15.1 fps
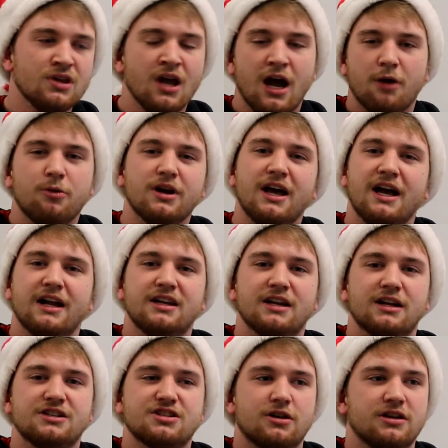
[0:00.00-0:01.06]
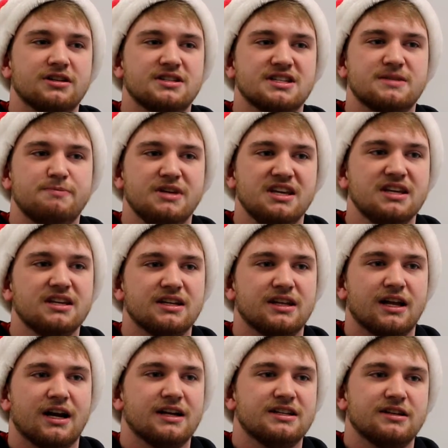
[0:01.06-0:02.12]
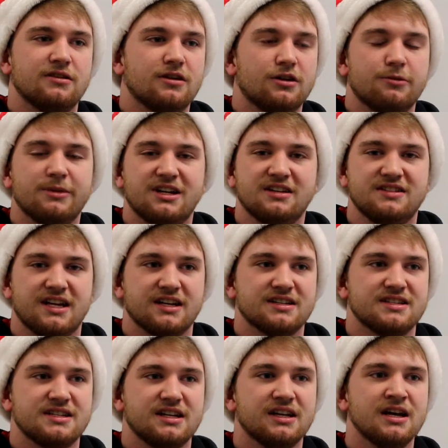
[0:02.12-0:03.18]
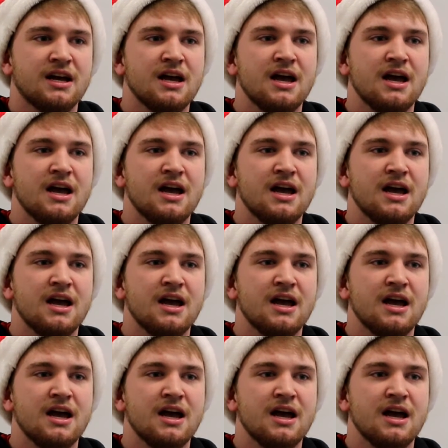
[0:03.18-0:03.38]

I went ahead and I started to speak, and then I did a little bit of dancing.